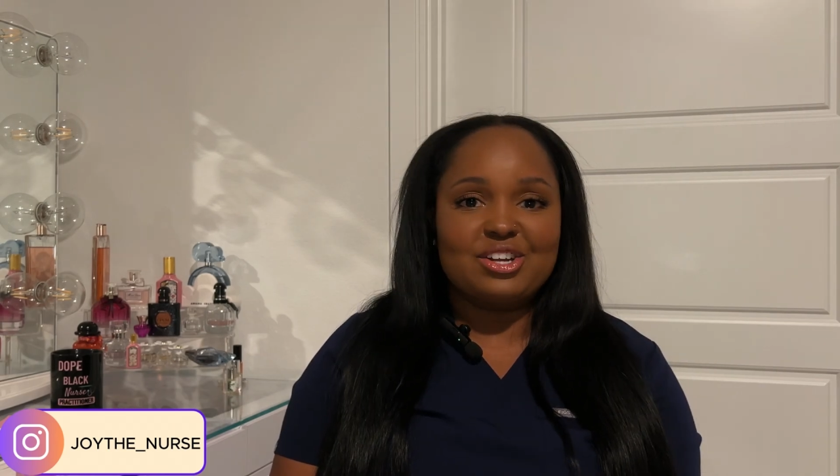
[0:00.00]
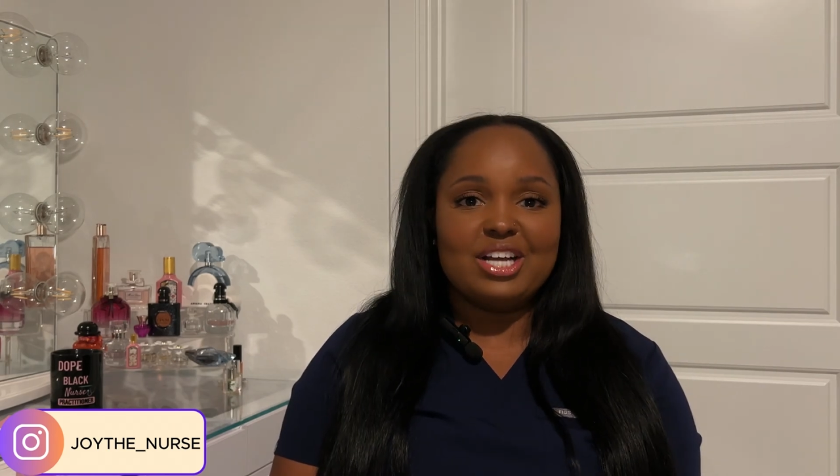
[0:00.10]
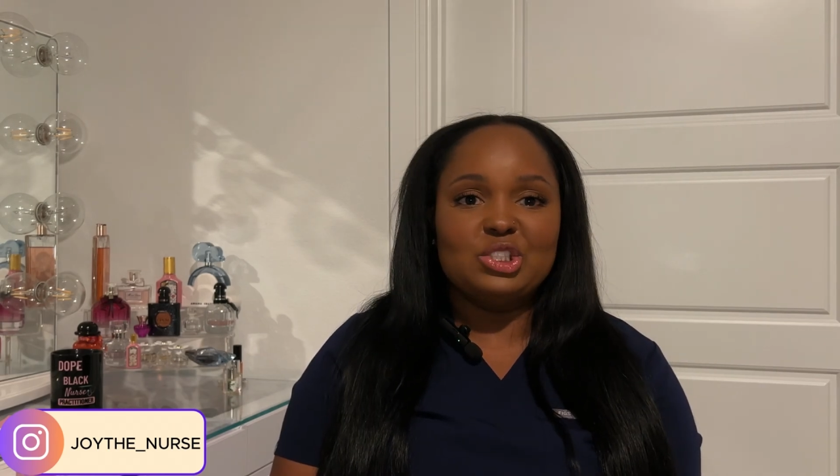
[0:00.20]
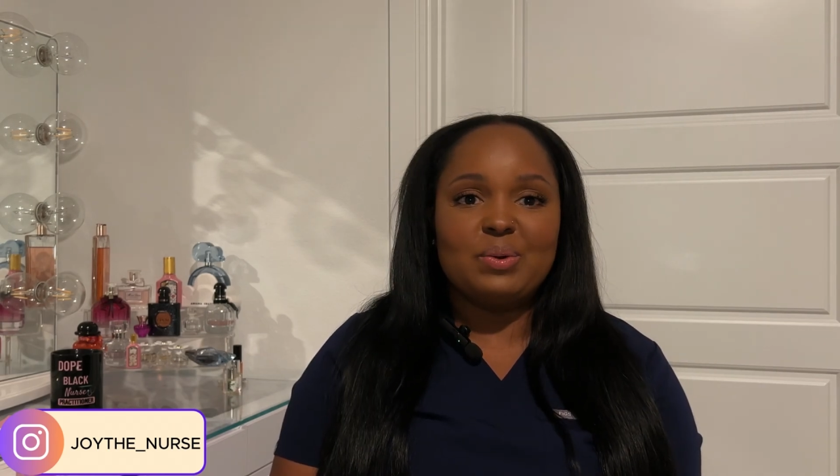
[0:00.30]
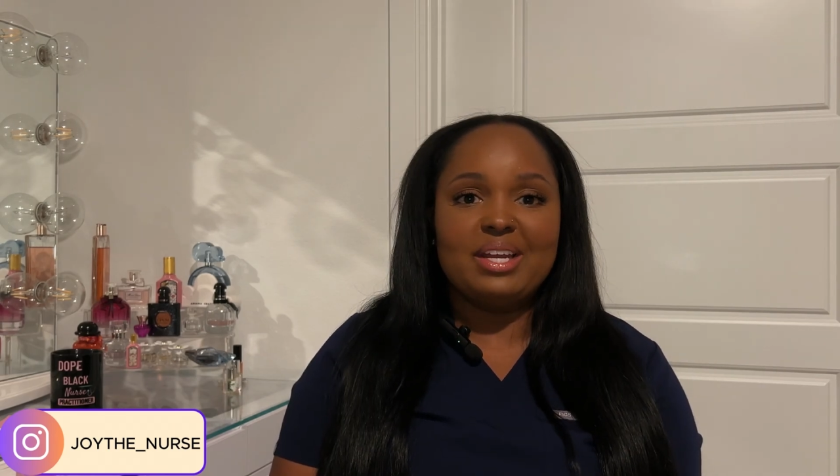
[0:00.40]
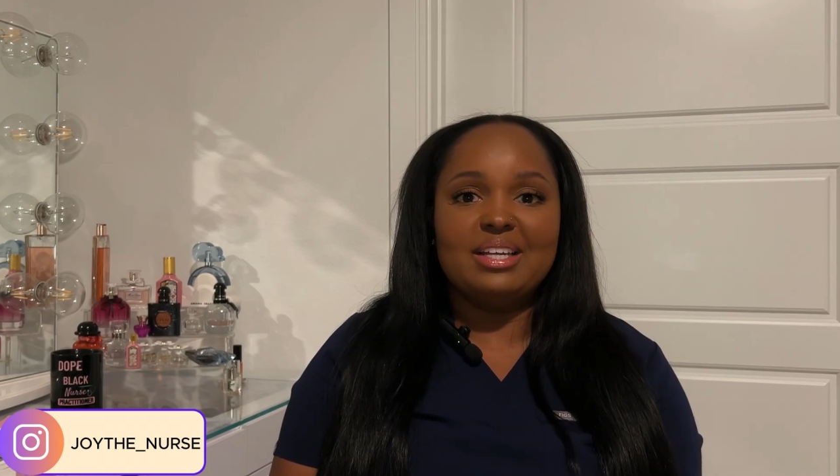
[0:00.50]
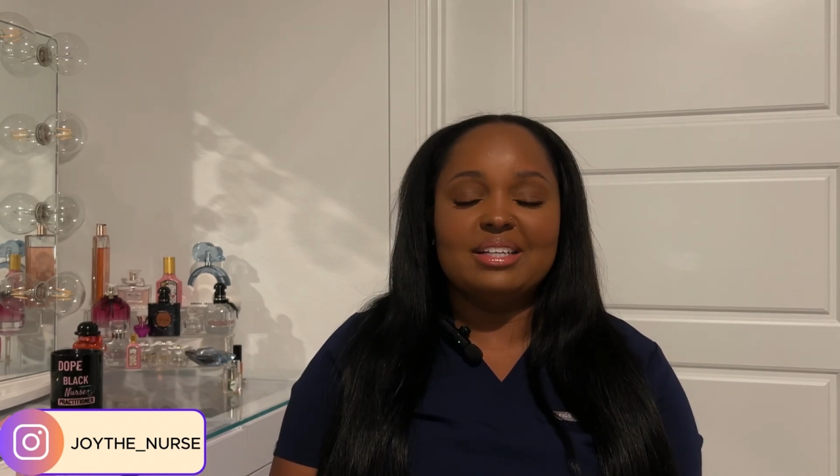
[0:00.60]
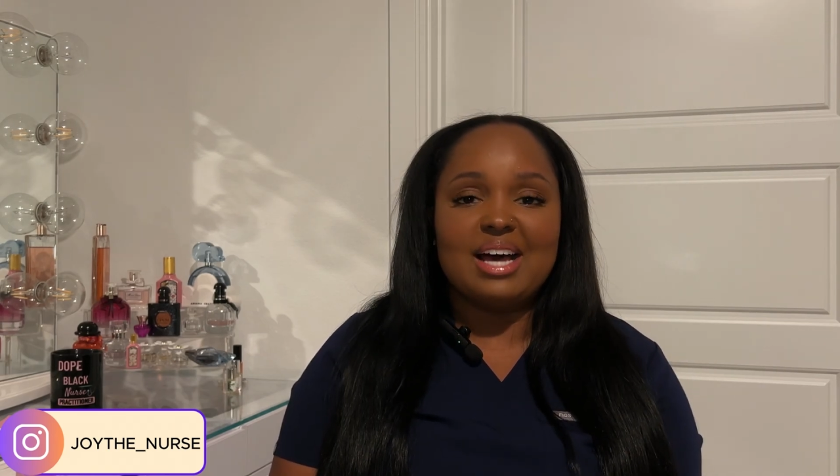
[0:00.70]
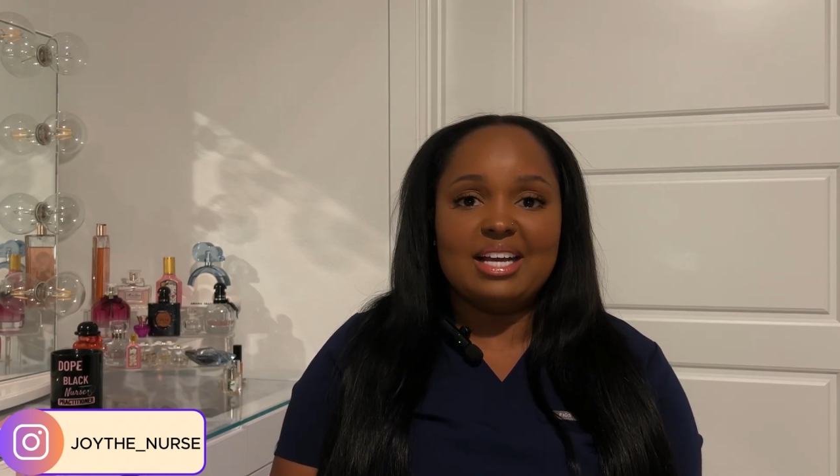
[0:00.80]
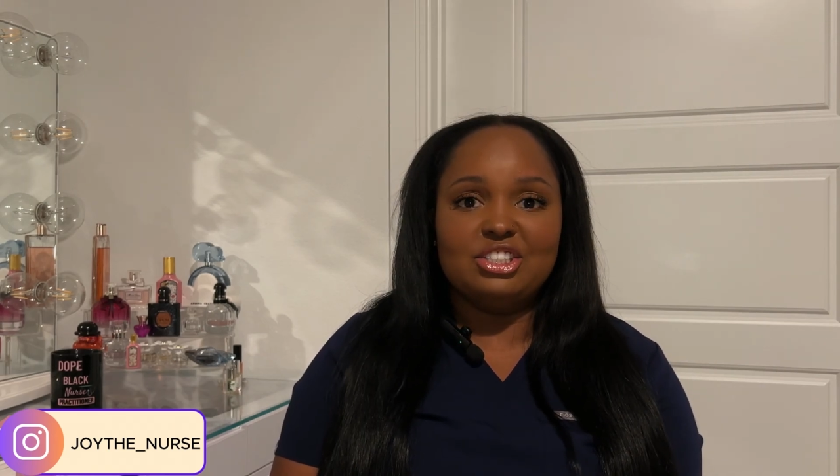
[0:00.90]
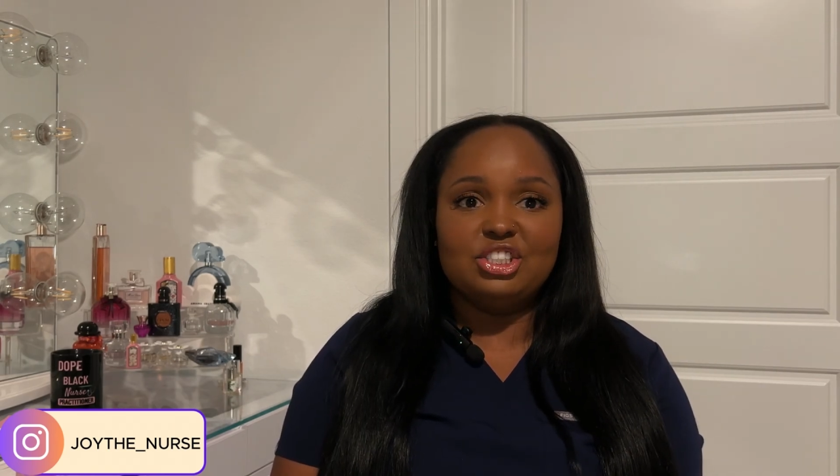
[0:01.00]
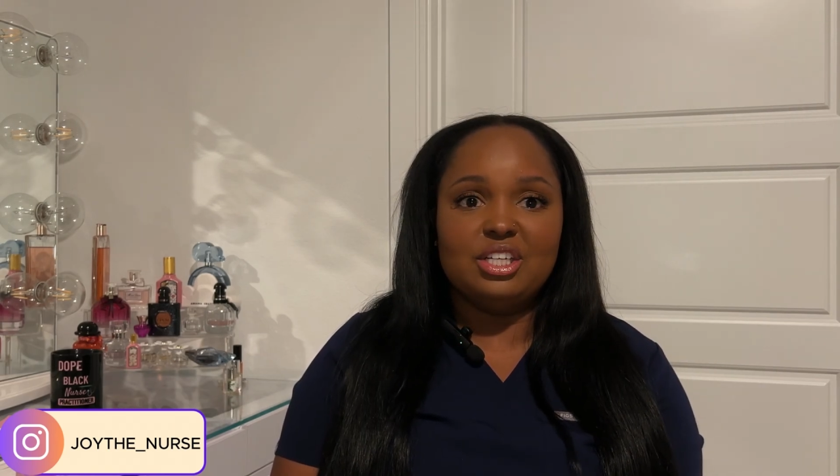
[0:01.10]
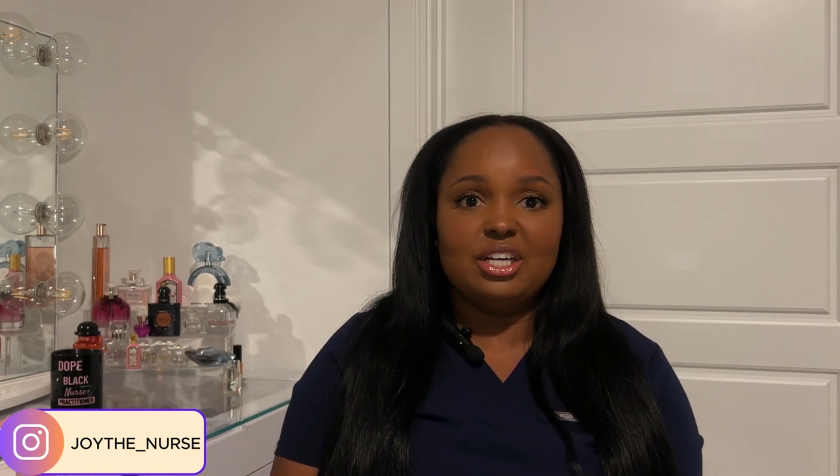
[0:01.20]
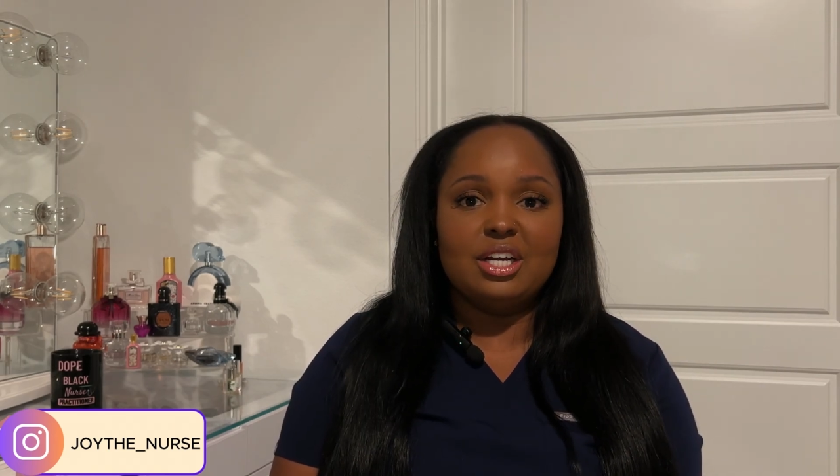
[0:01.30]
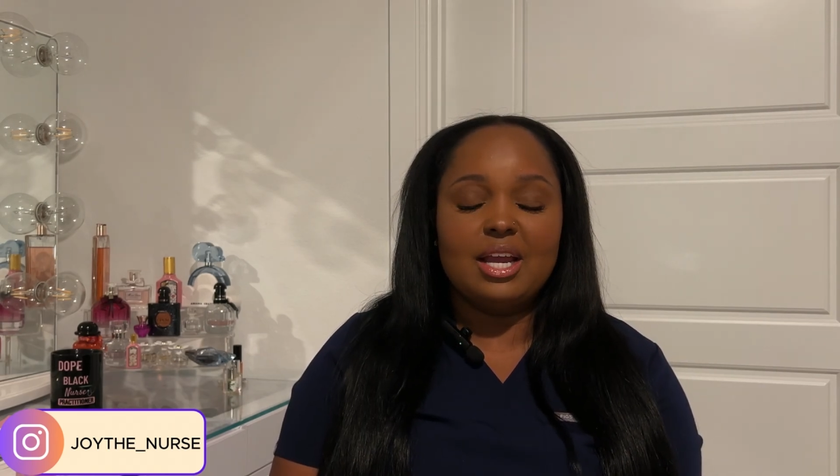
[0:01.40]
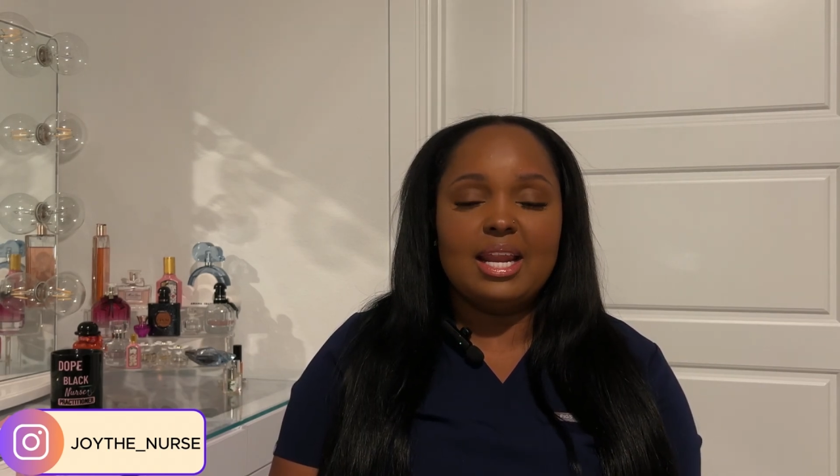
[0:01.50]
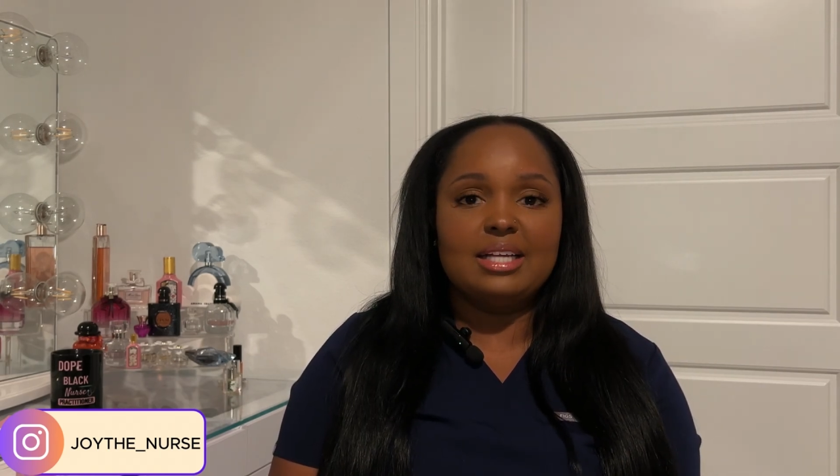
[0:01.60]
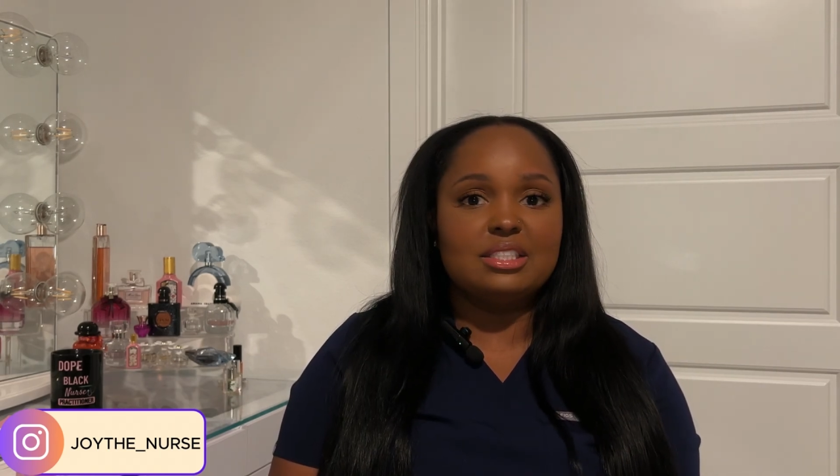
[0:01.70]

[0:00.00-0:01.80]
graduated last year and I